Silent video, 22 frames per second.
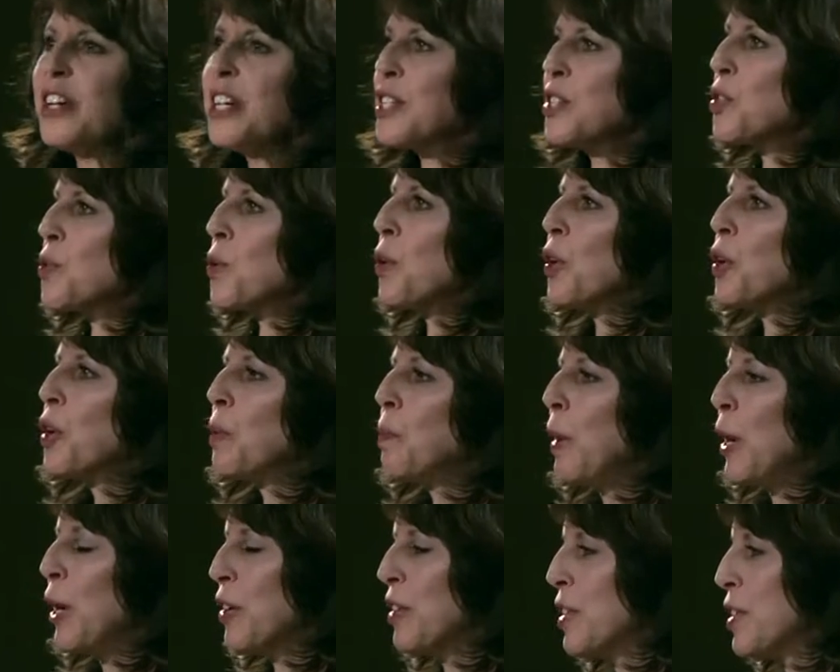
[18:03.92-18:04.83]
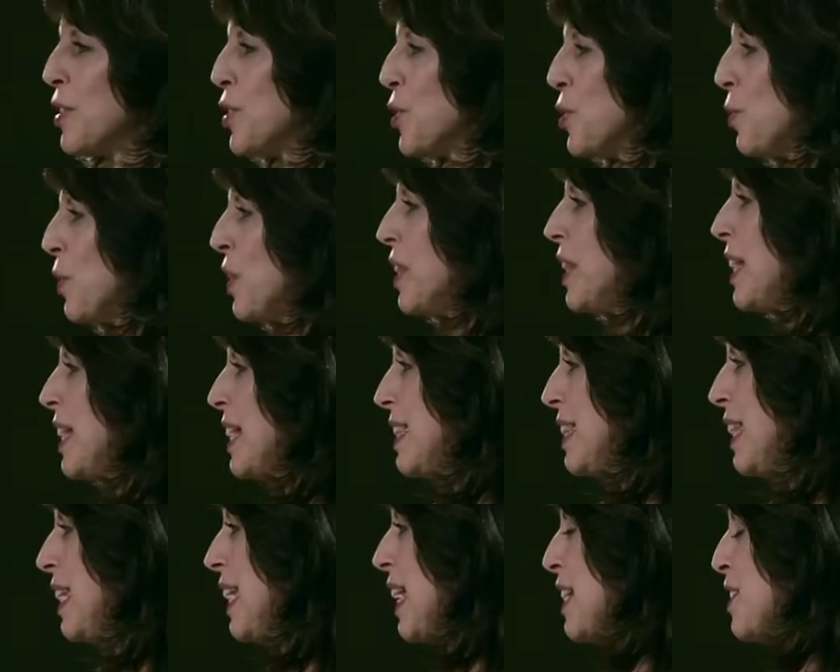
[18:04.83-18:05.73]
historical part of this story that I
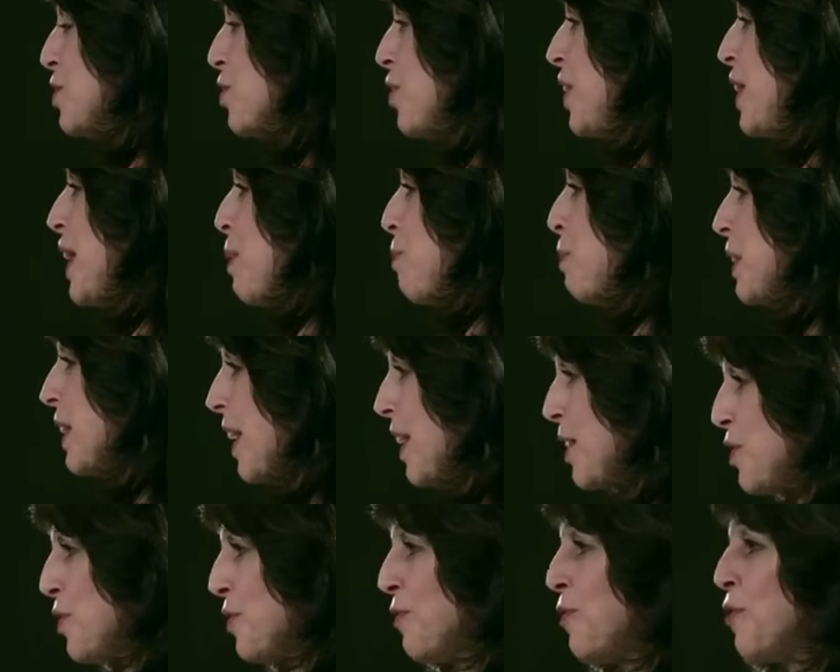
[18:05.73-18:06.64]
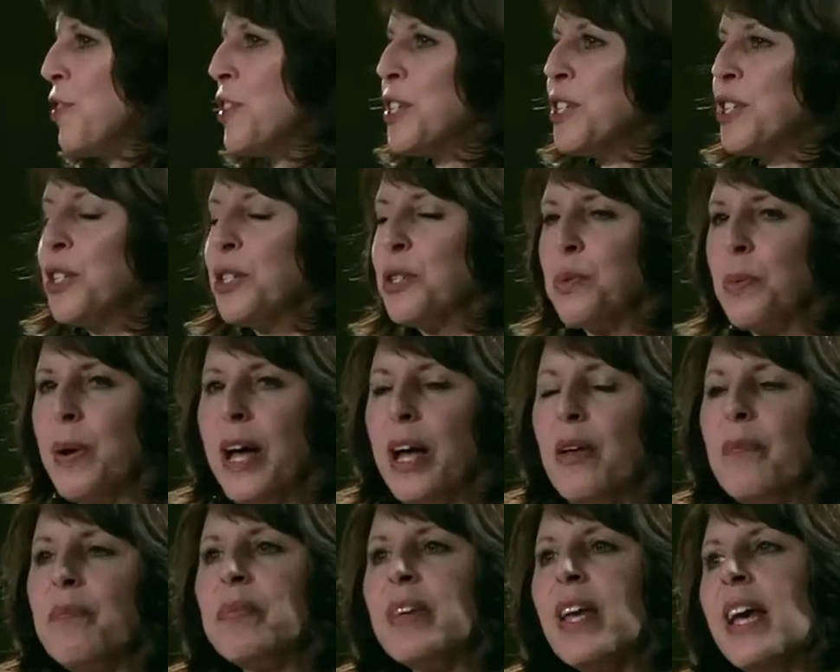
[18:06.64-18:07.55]
think has great application for us as
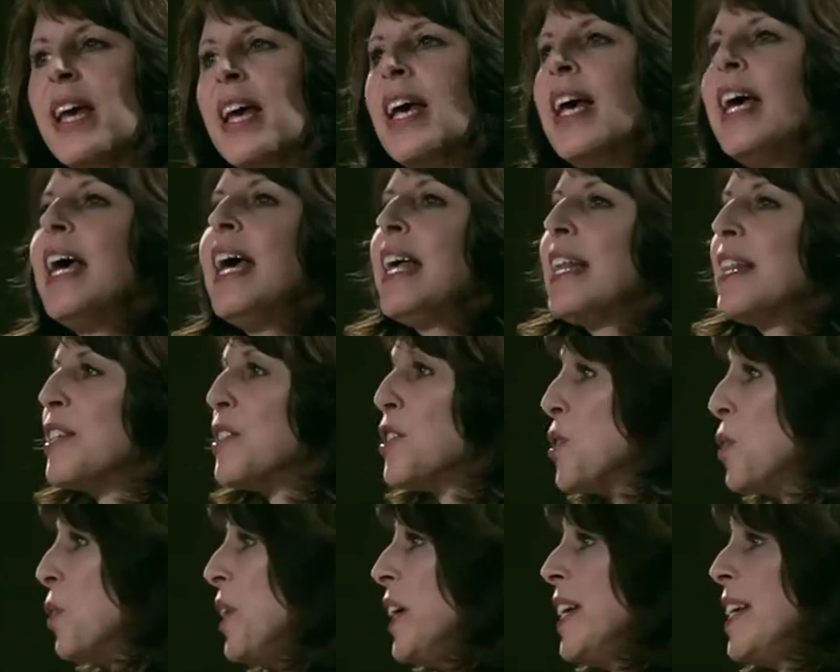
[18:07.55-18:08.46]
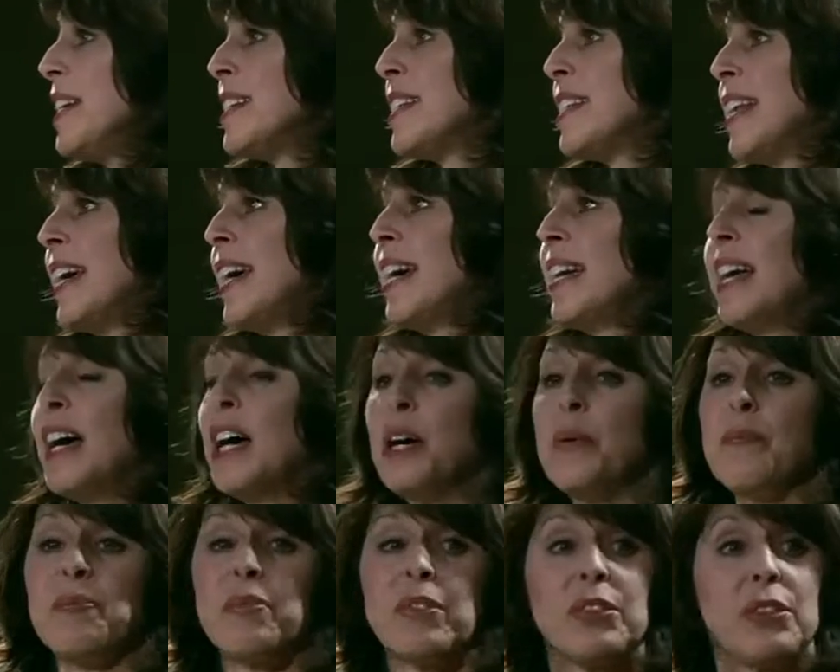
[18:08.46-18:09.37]
well. The story is that
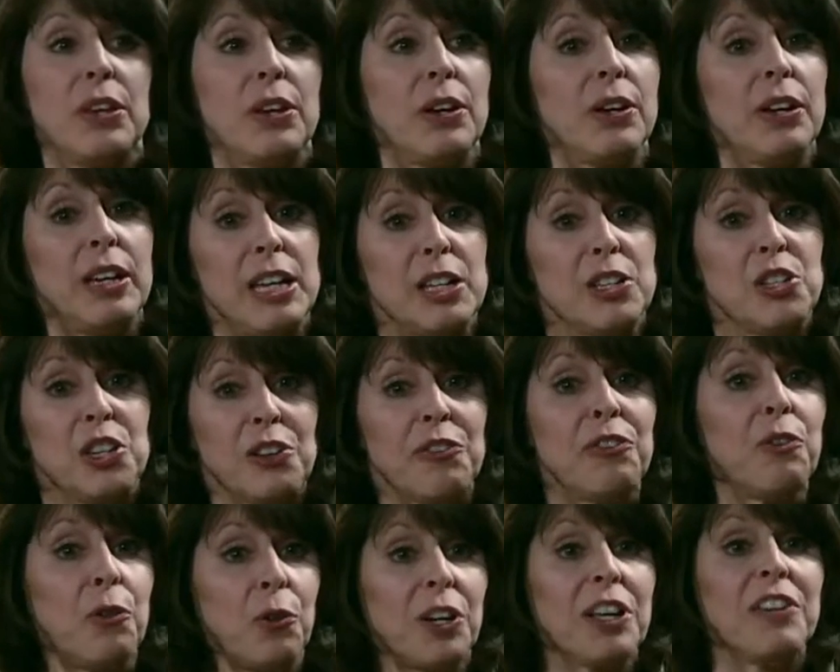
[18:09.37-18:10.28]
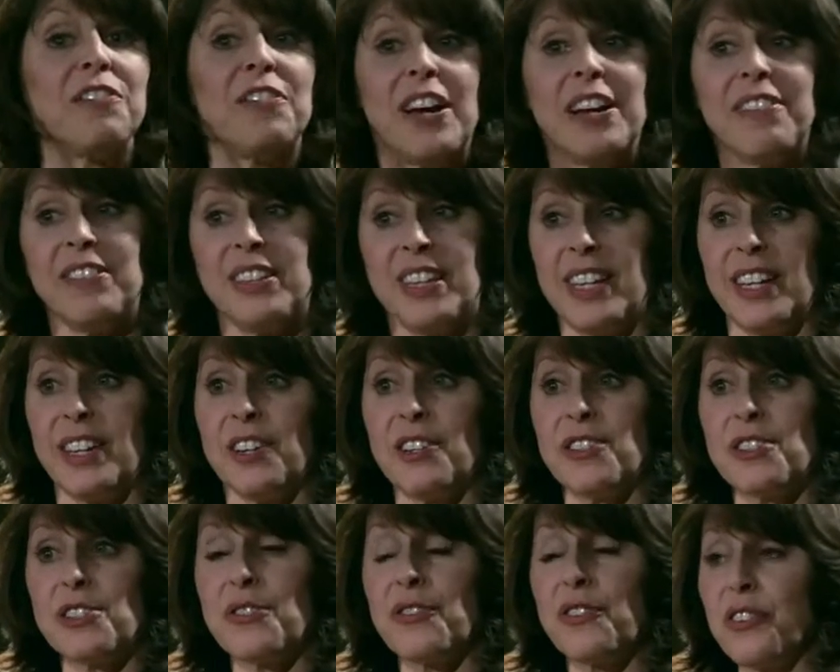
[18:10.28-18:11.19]
it took 45
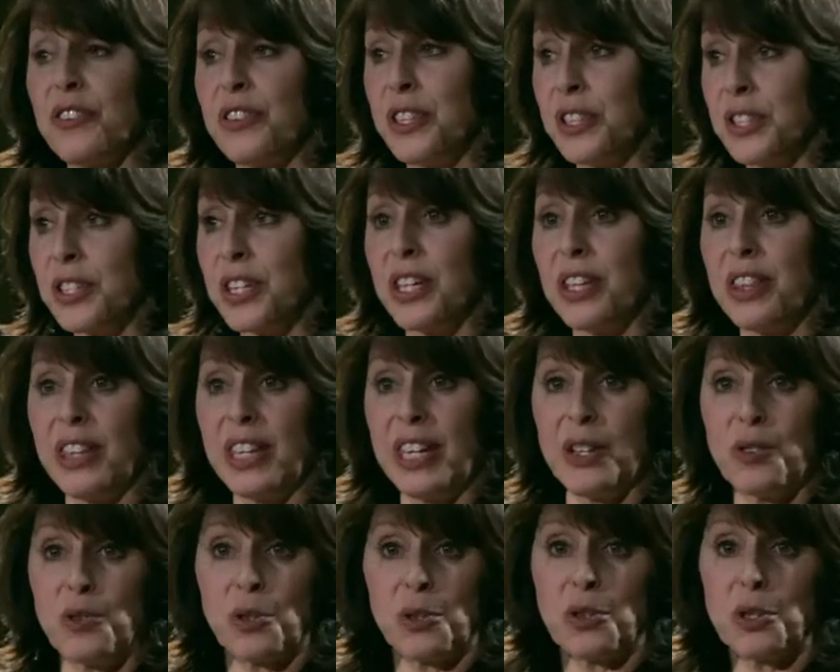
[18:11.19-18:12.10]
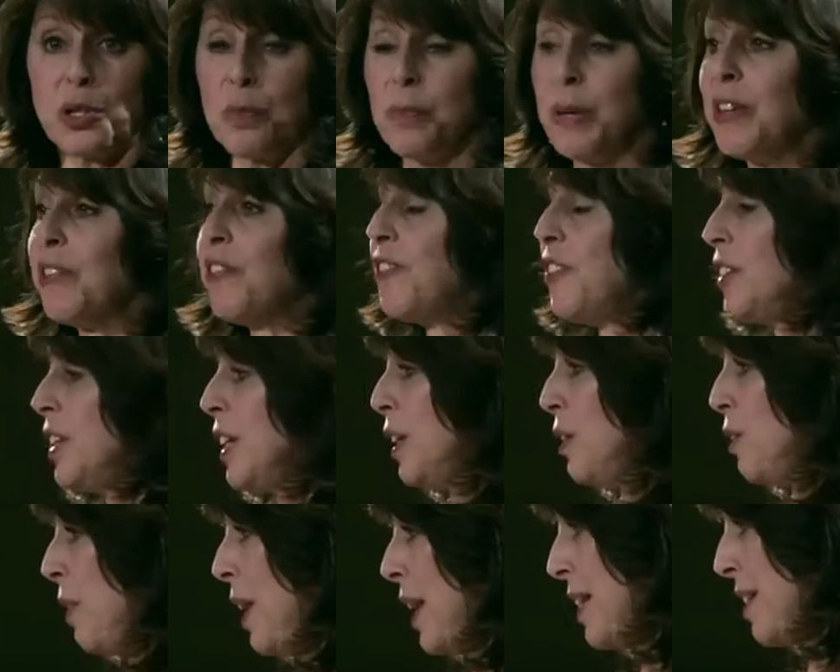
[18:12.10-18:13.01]
years for this cathedral to be
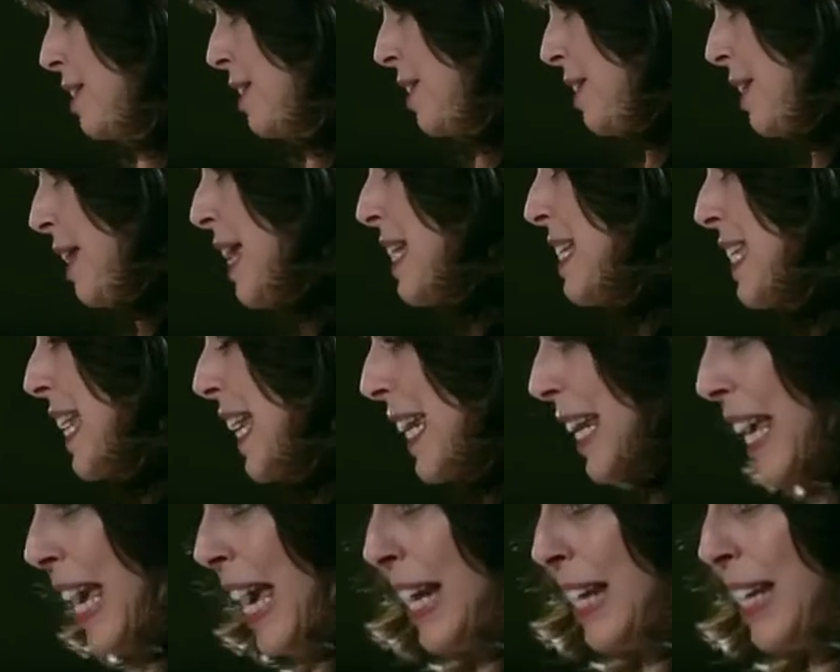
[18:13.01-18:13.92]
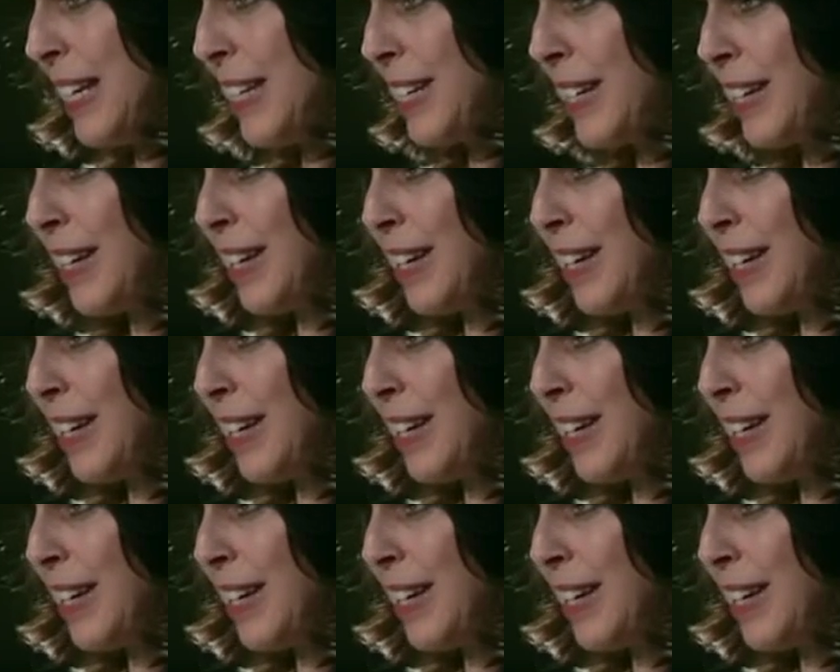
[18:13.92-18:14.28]
fully erected and dedicated.